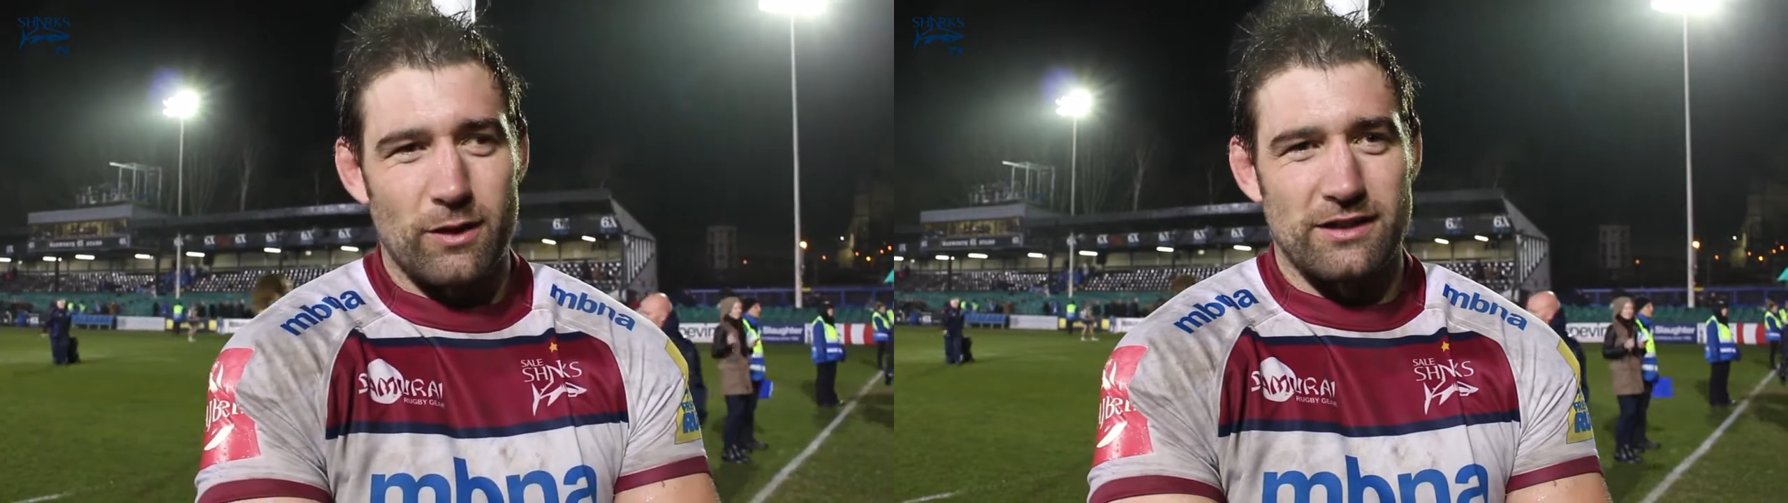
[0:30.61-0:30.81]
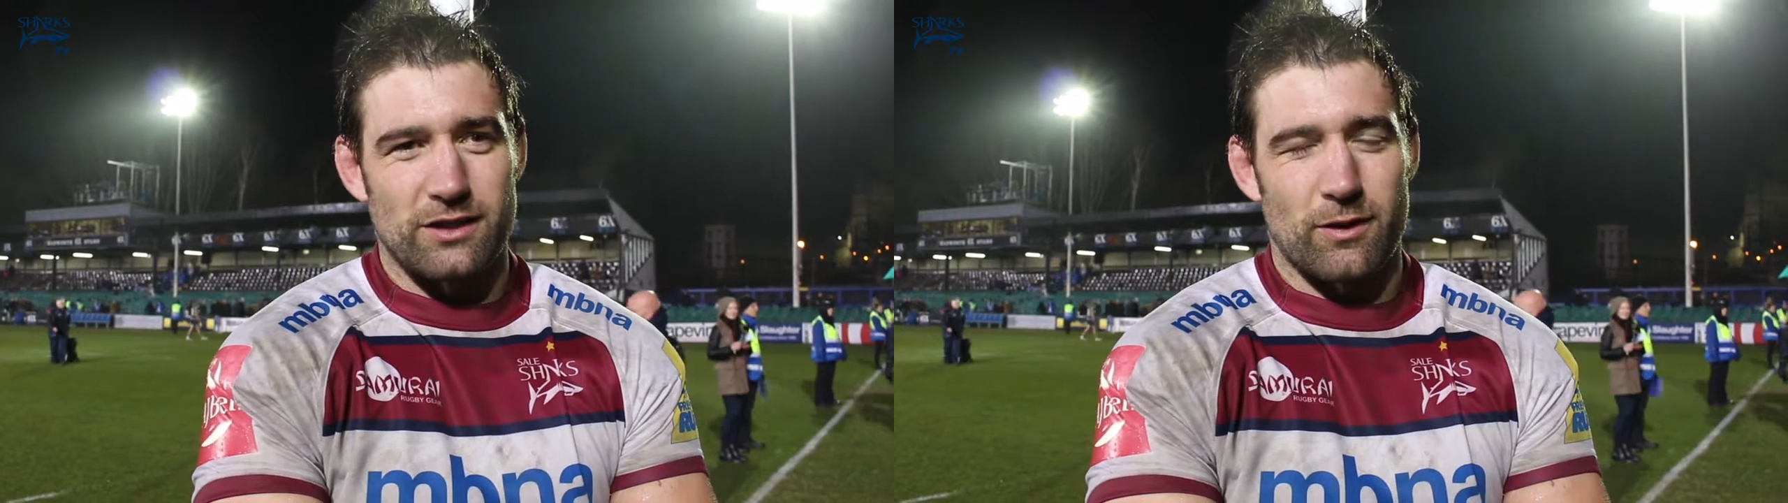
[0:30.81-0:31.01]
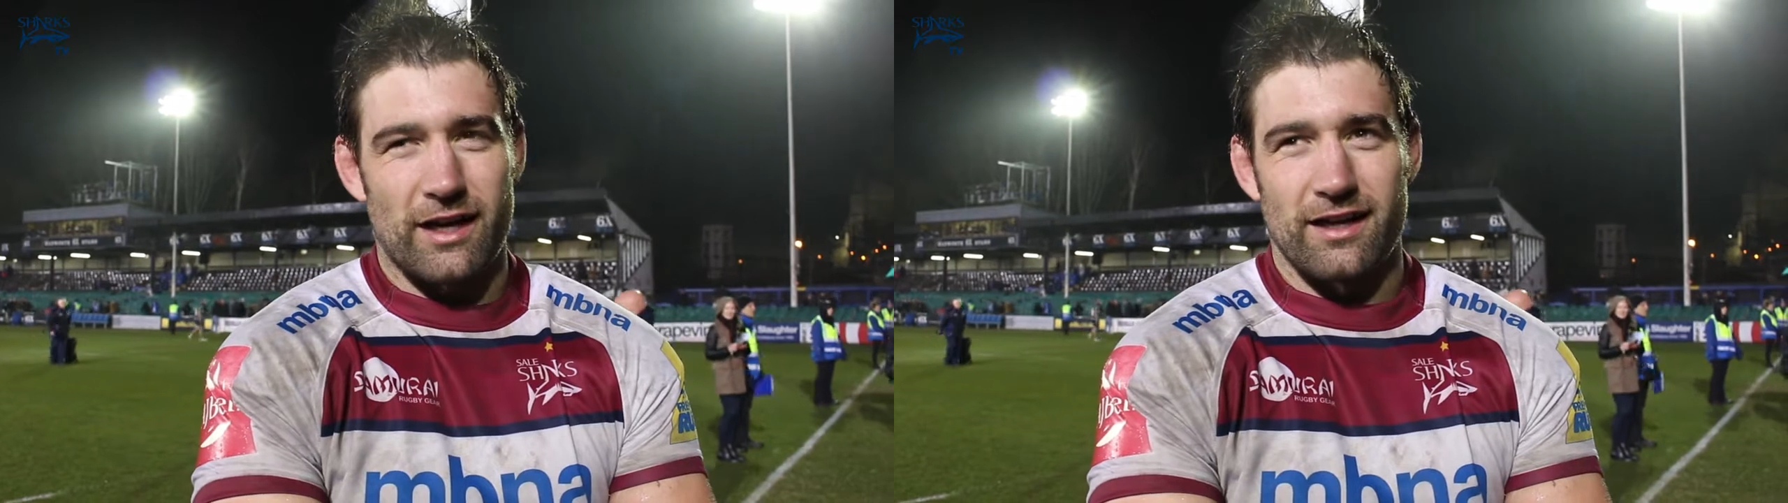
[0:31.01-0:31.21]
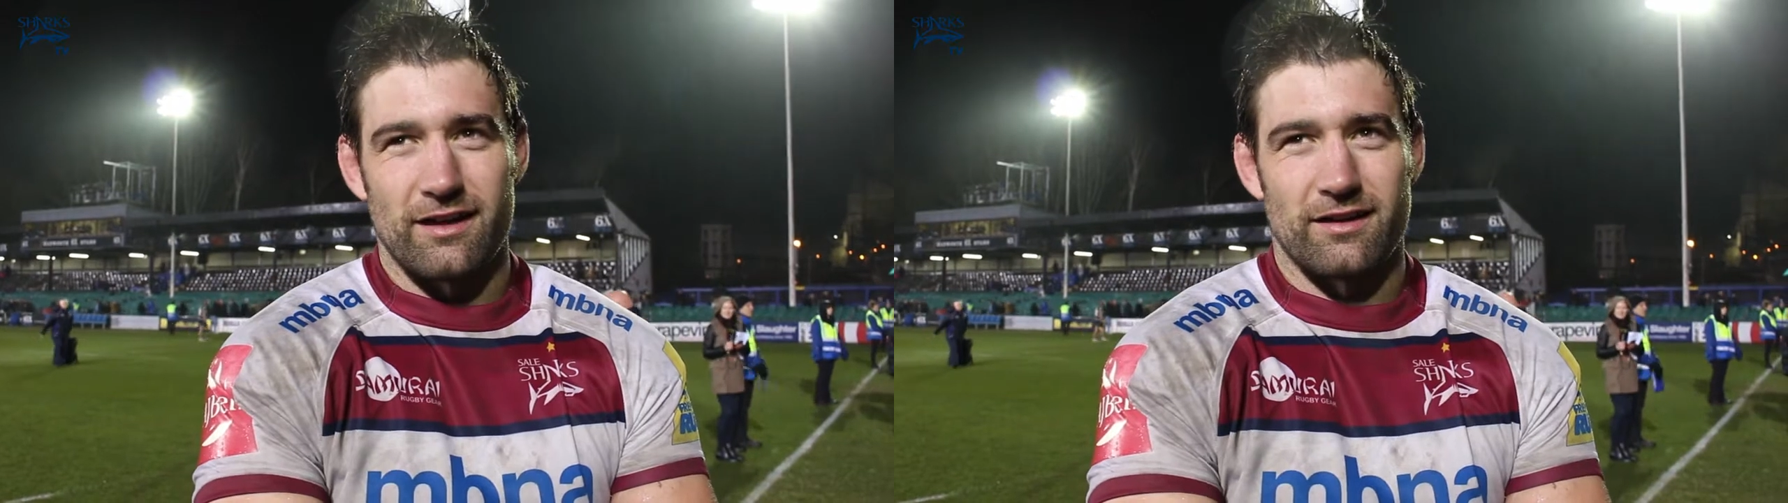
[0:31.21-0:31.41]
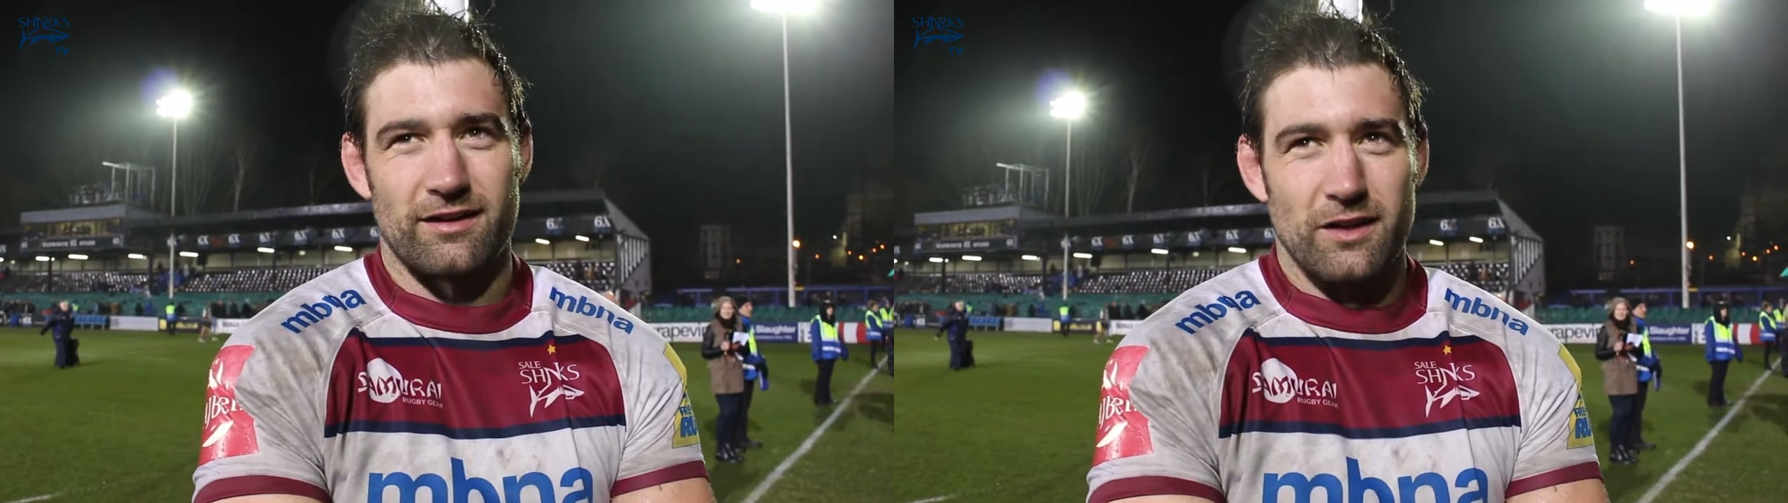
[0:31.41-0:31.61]
wins away,
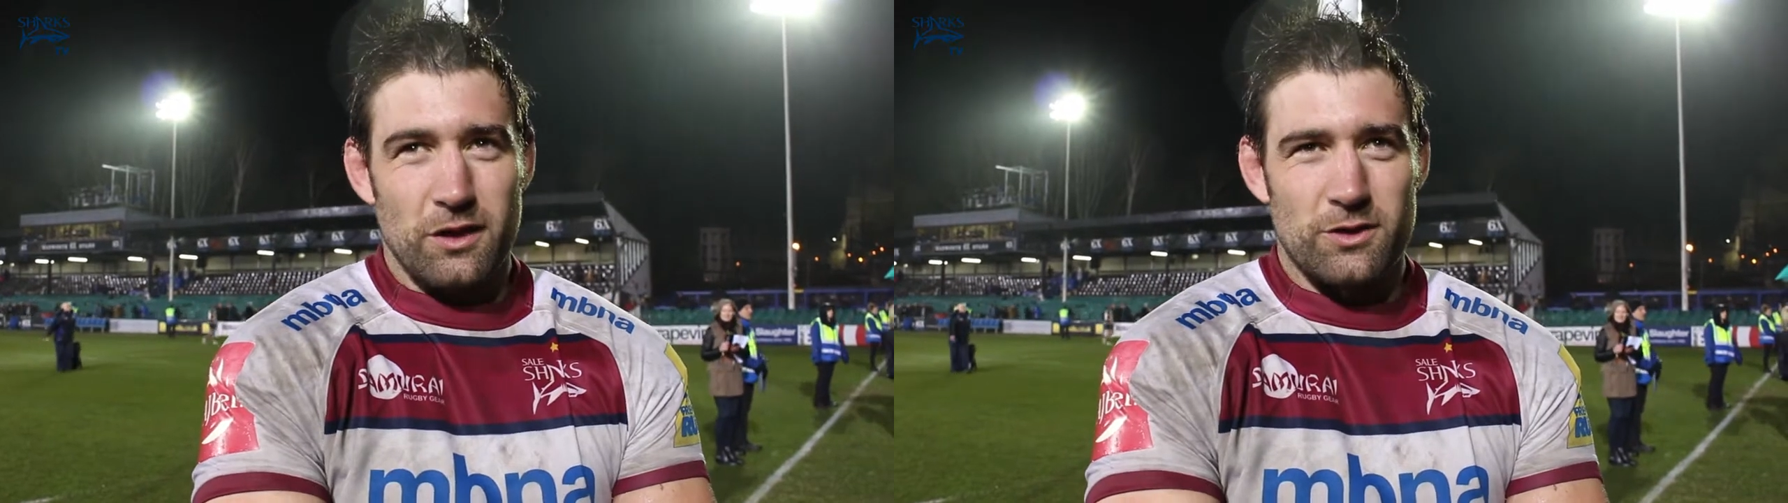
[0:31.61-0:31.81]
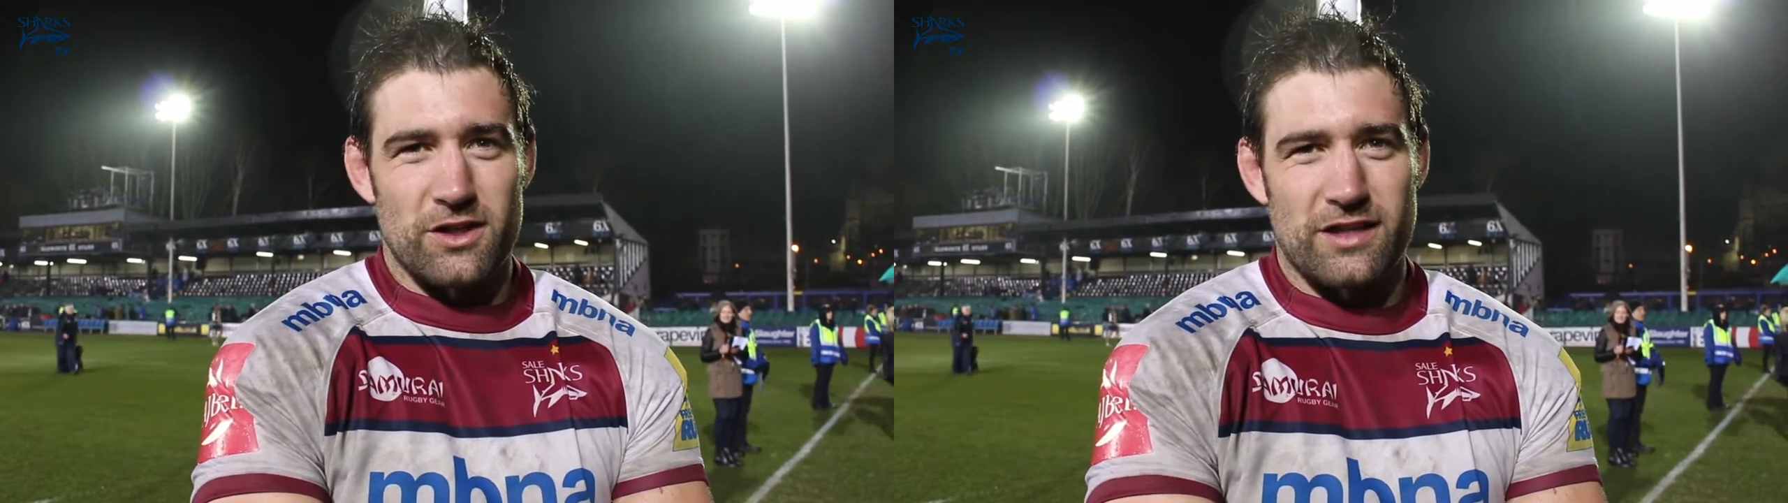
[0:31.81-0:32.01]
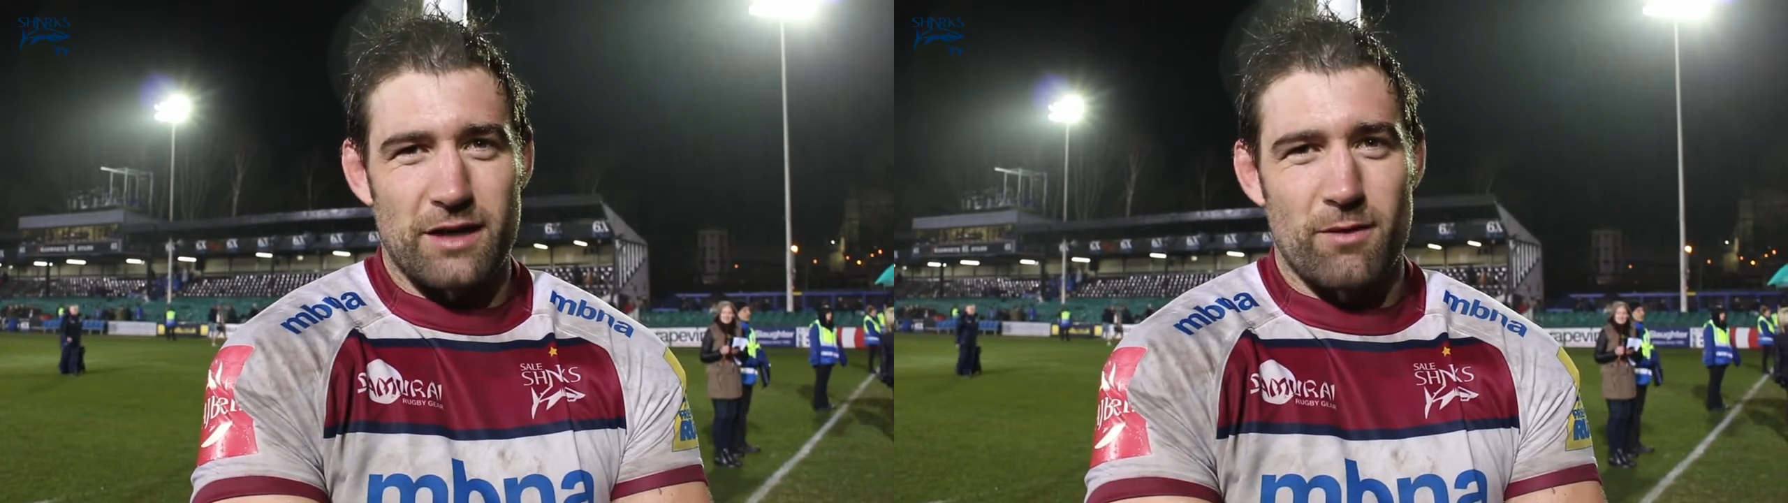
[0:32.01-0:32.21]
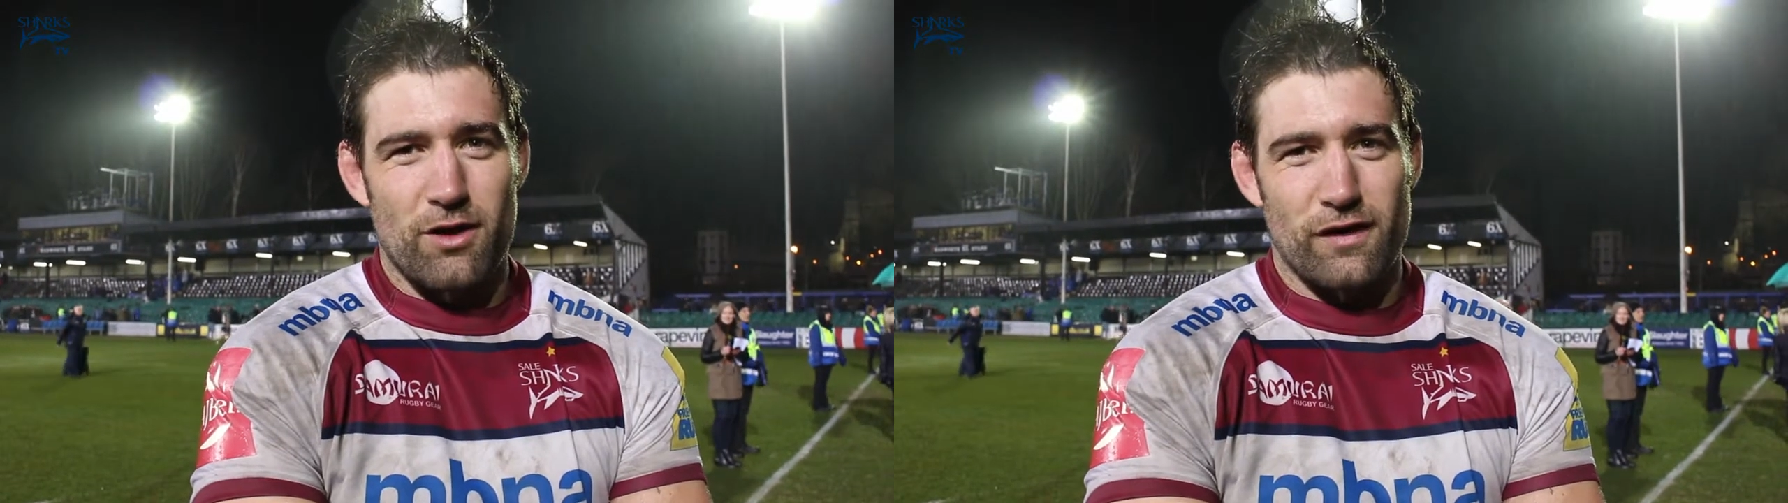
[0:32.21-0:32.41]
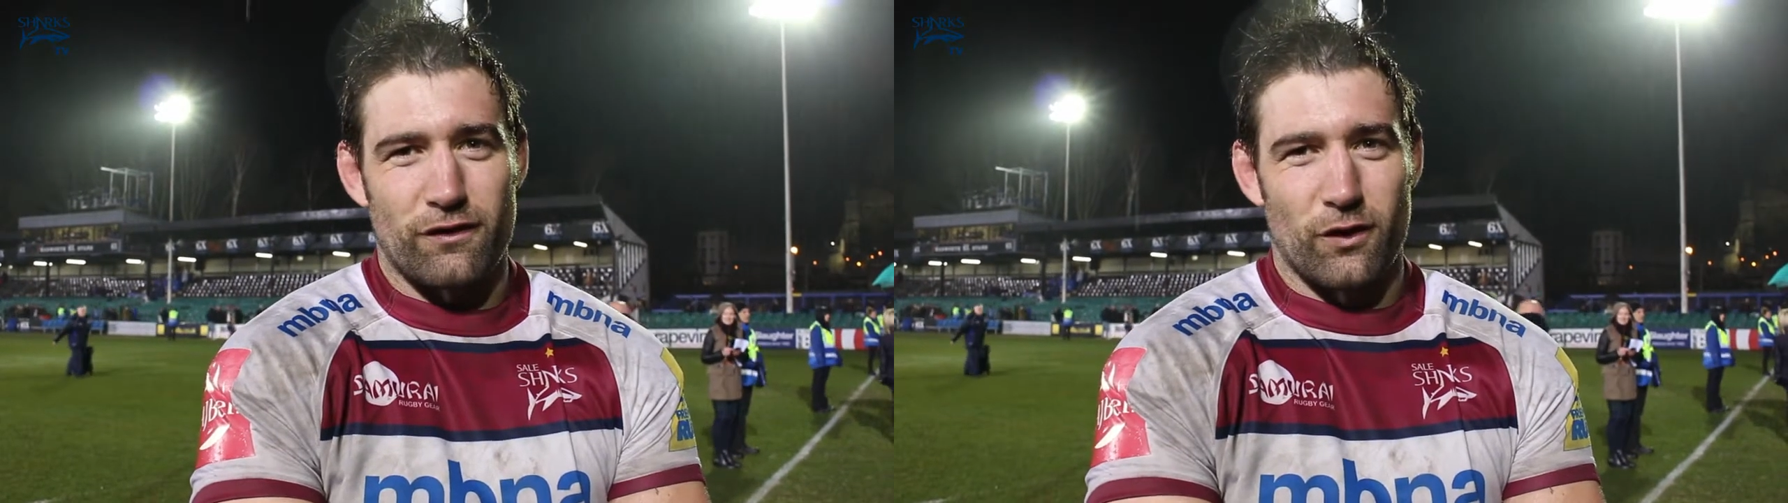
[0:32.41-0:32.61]
and just keep
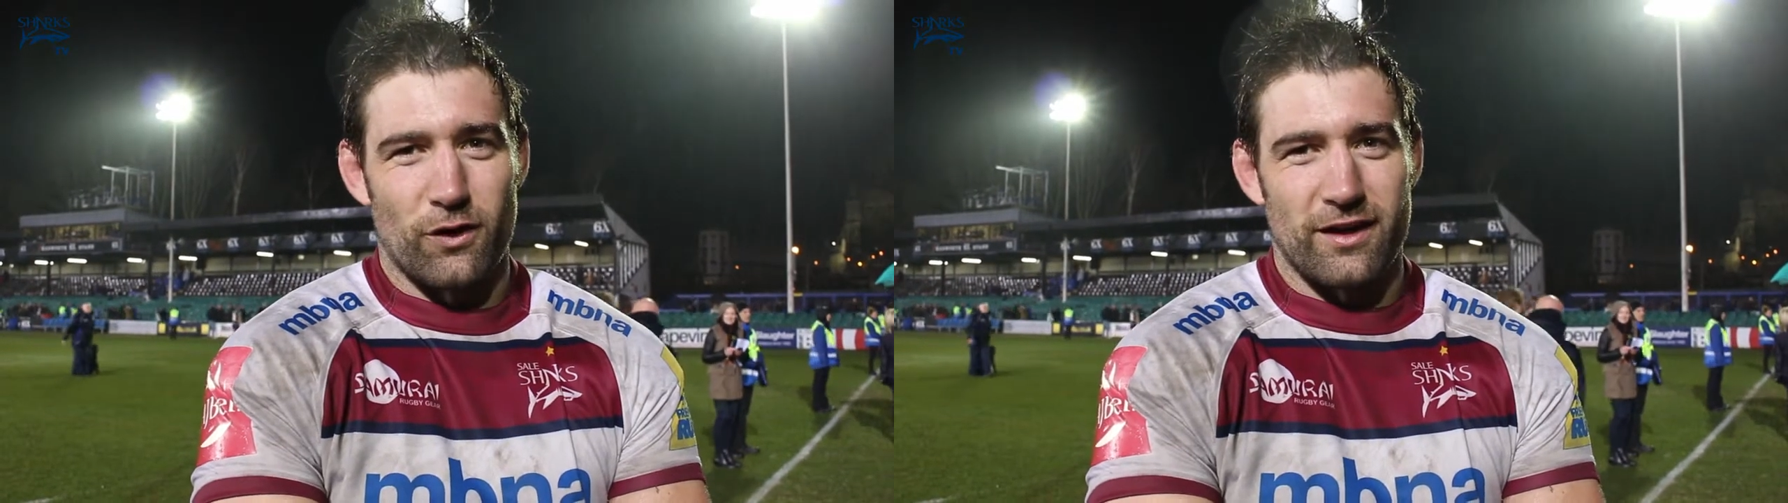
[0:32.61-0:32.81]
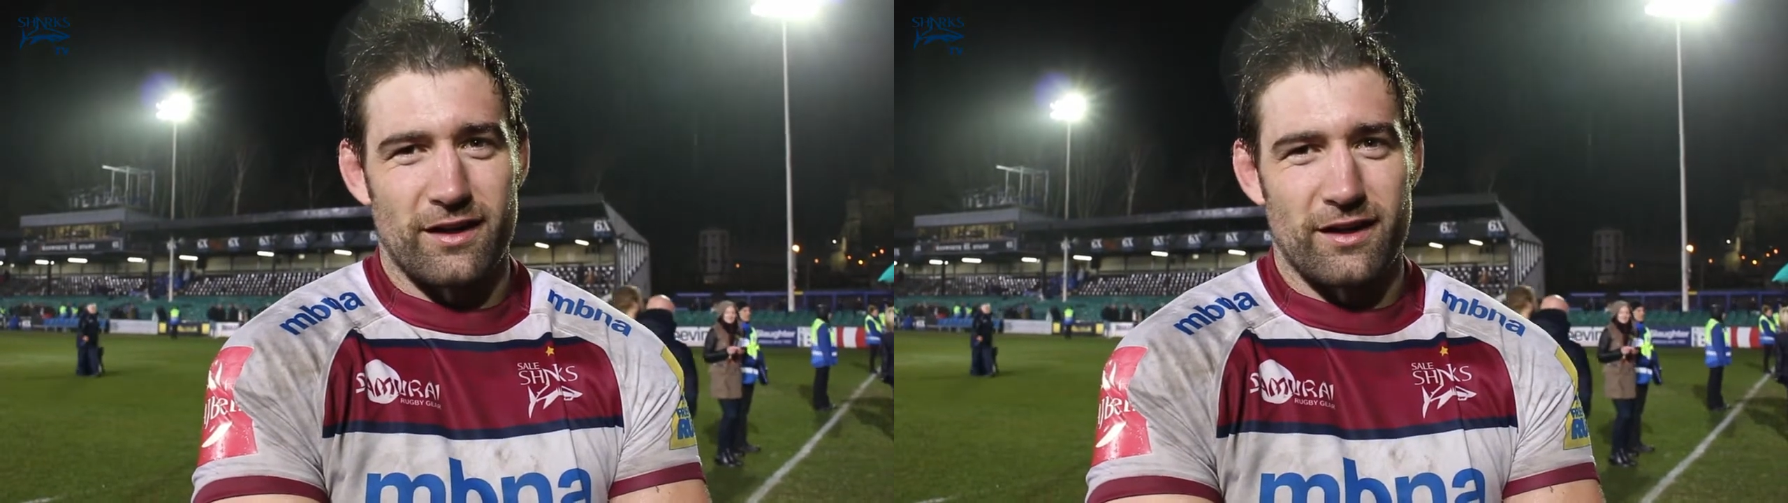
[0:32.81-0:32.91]
moving forward.